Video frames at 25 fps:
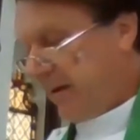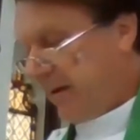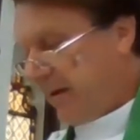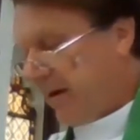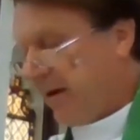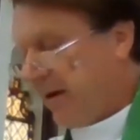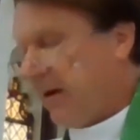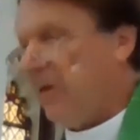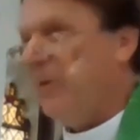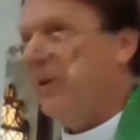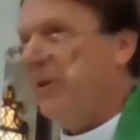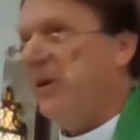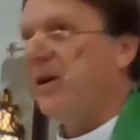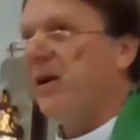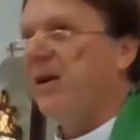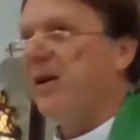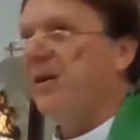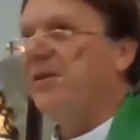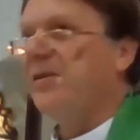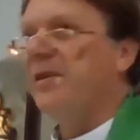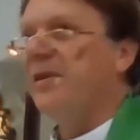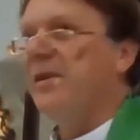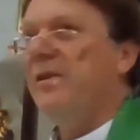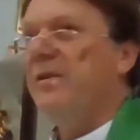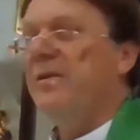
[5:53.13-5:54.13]
Are we
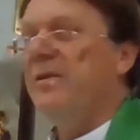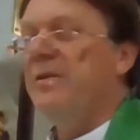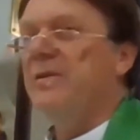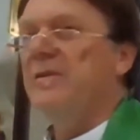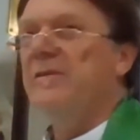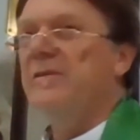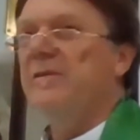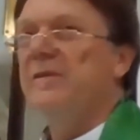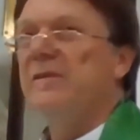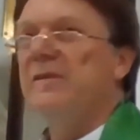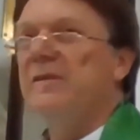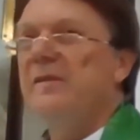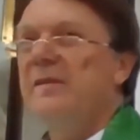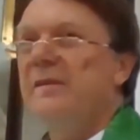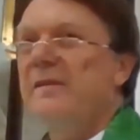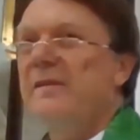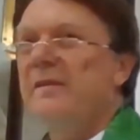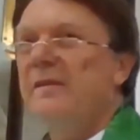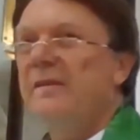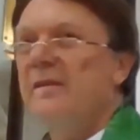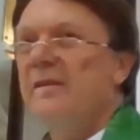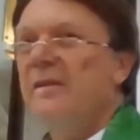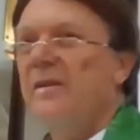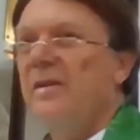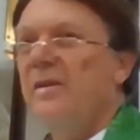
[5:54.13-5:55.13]
going to lose
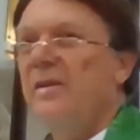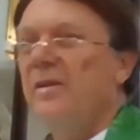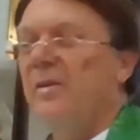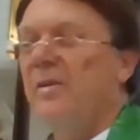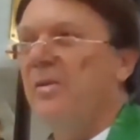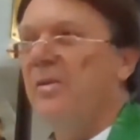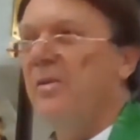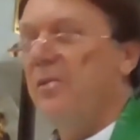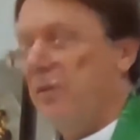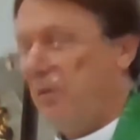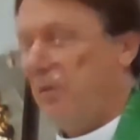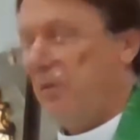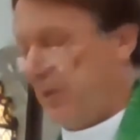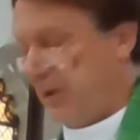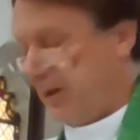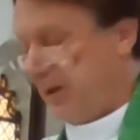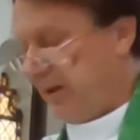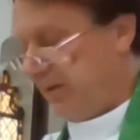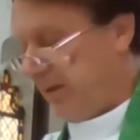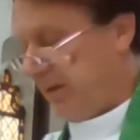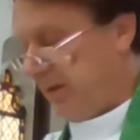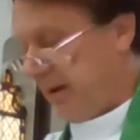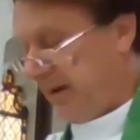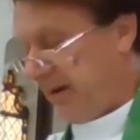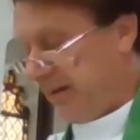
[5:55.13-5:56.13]
all that we
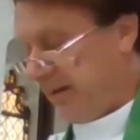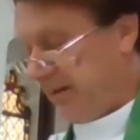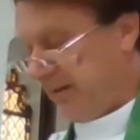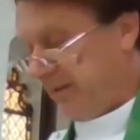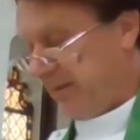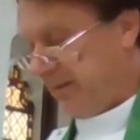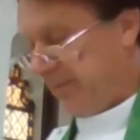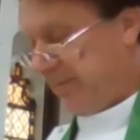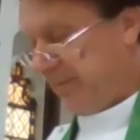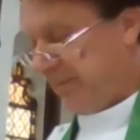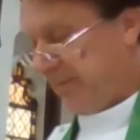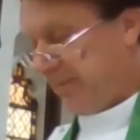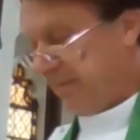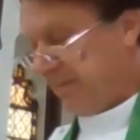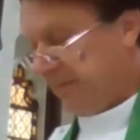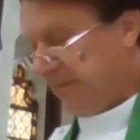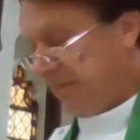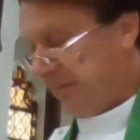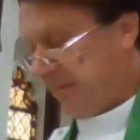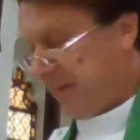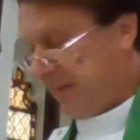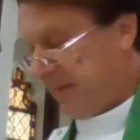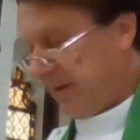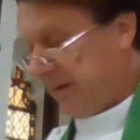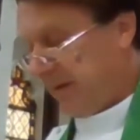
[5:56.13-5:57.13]
have gained?
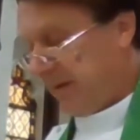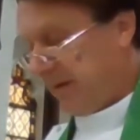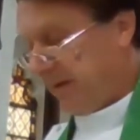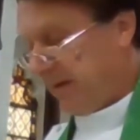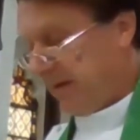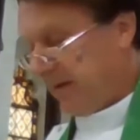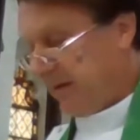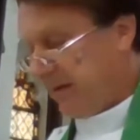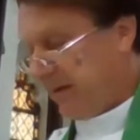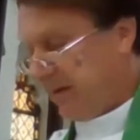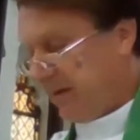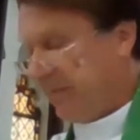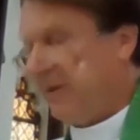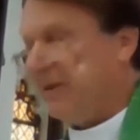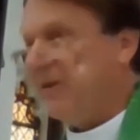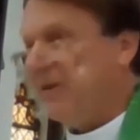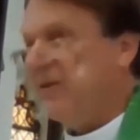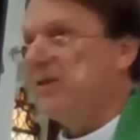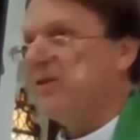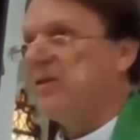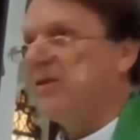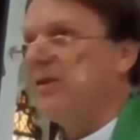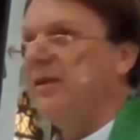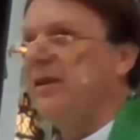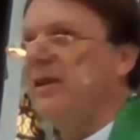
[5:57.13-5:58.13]
The
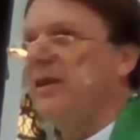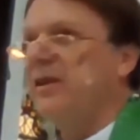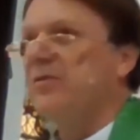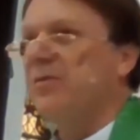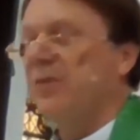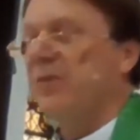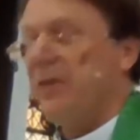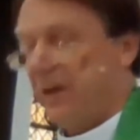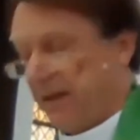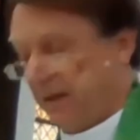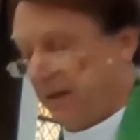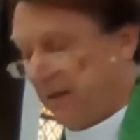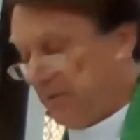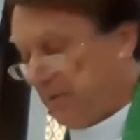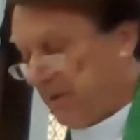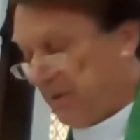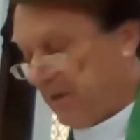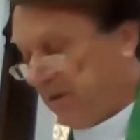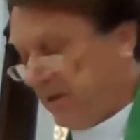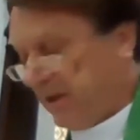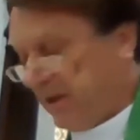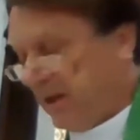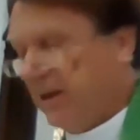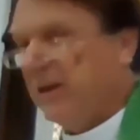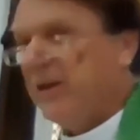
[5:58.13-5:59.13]
message to the Israelites
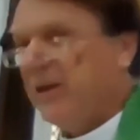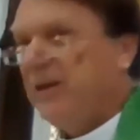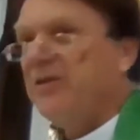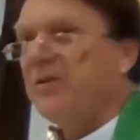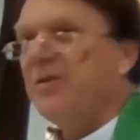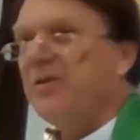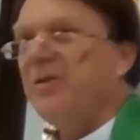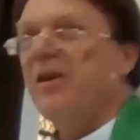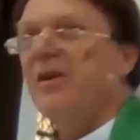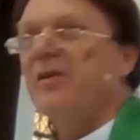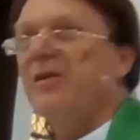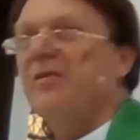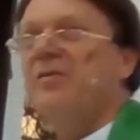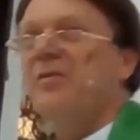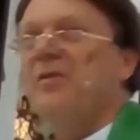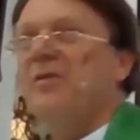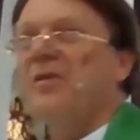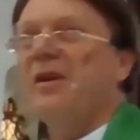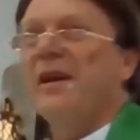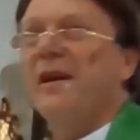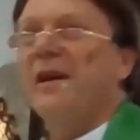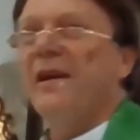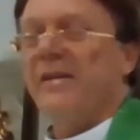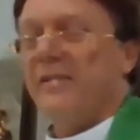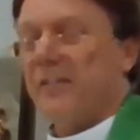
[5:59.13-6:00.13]
was, do not
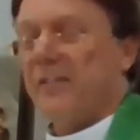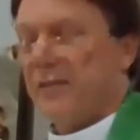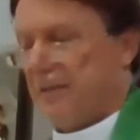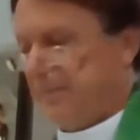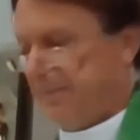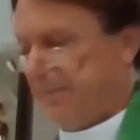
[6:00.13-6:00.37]
forget,